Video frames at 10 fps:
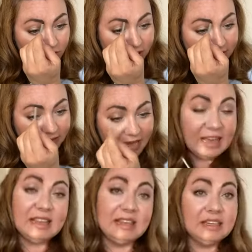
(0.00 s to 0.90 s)
Like,
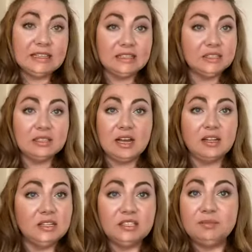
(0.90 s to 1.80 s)
I think this
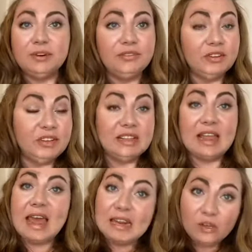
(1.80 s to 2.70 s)
color is perfect on
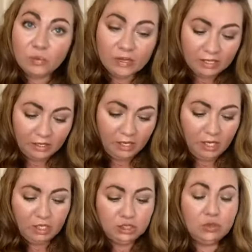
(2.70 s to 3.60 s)
anyone.
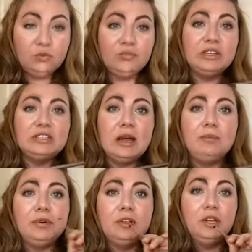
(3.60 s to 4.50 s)
So, for
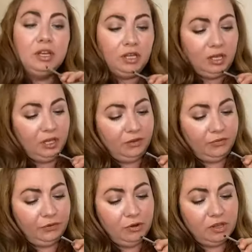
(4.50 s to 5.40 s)
example,
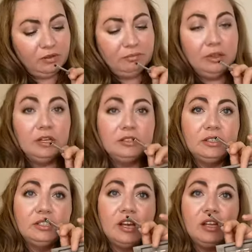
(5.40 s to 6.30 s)
if you're on the
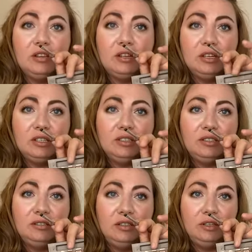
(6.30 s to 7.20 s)
blonder side, you're gonna,
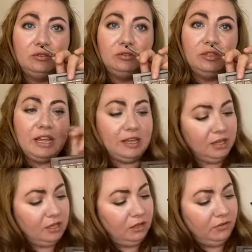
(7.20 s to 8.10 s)
you know, do
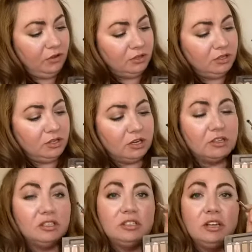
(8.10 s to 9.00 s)
Naked. If you're on the
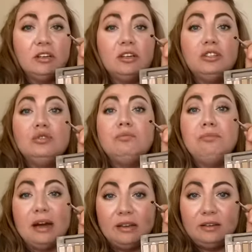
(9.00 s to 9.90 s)
darker side, you're gonna do
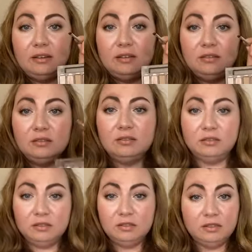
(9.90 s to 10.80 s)
Buck.
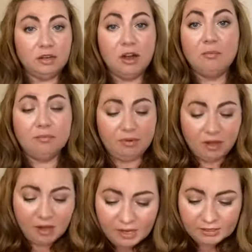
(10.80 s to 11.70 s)
You know, I'm
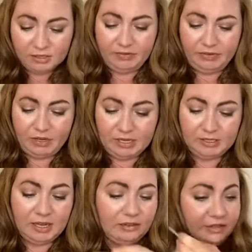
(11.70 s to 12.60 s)
positive you
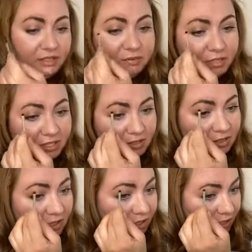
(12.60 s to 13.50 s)
guys have this because
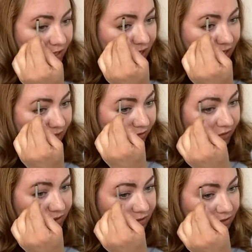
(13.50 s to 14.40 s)

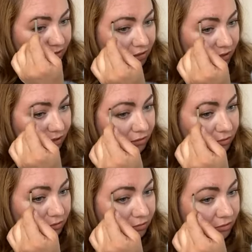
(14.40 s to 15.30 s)
every single girl
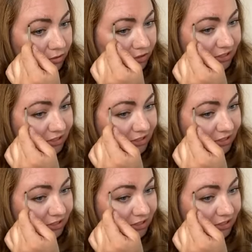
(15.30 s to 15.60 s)
who